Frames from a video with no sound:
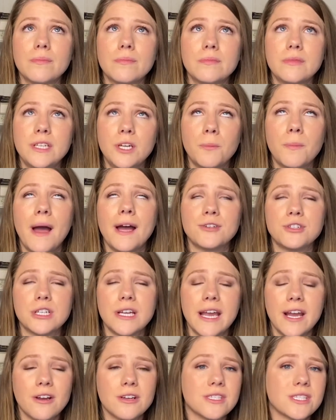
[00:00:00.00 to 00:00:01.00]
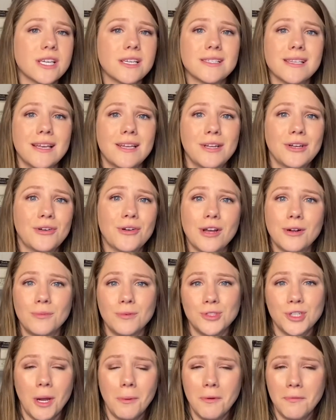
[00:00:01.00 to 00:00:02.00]
Neil Patrick Harris does an incredible
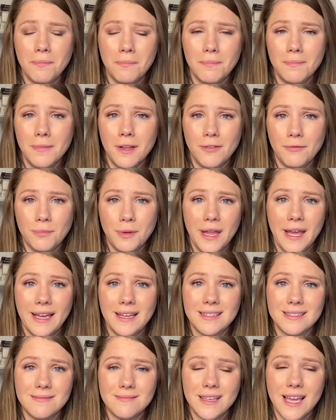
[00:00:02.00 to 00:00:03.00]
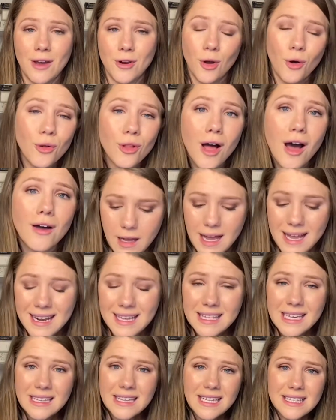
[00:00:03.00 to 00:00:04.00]
job of playing Count Olaf. And I
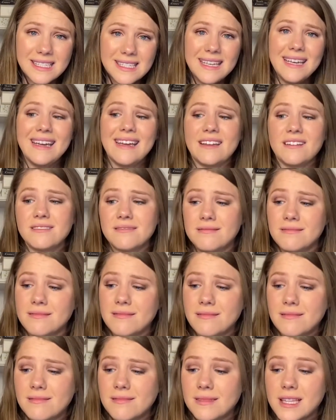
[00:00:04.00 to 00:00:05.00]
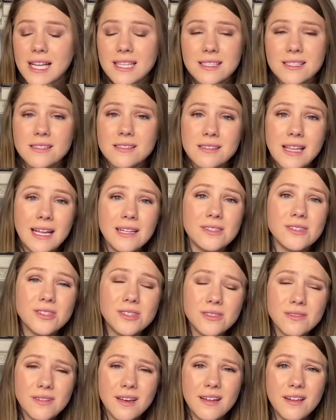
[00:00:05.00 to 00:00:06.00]
think that's it. That's
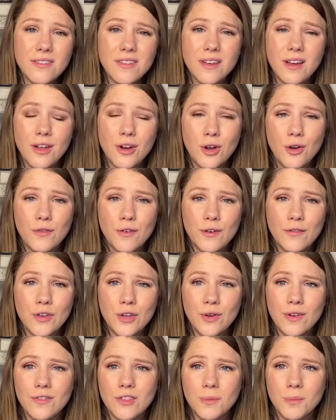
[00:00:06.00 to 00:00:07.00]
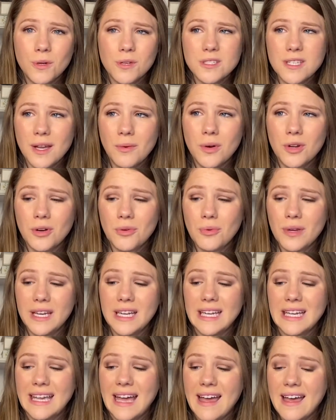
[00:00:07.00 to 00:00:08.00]
kind of an overview of the books I want to read
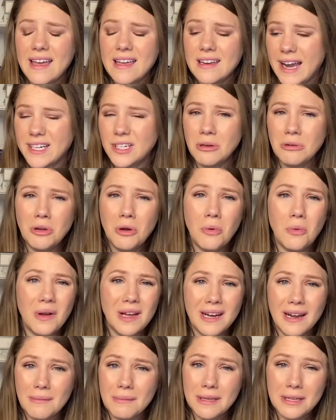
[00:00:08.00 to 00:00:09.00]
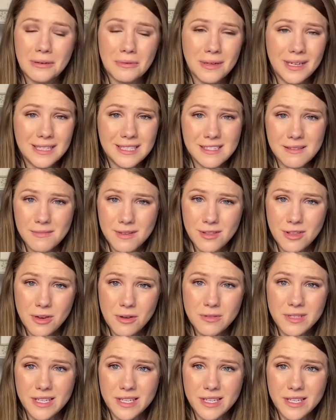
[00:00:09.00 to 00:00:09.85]
again. I don't know when I'm going to read some of those.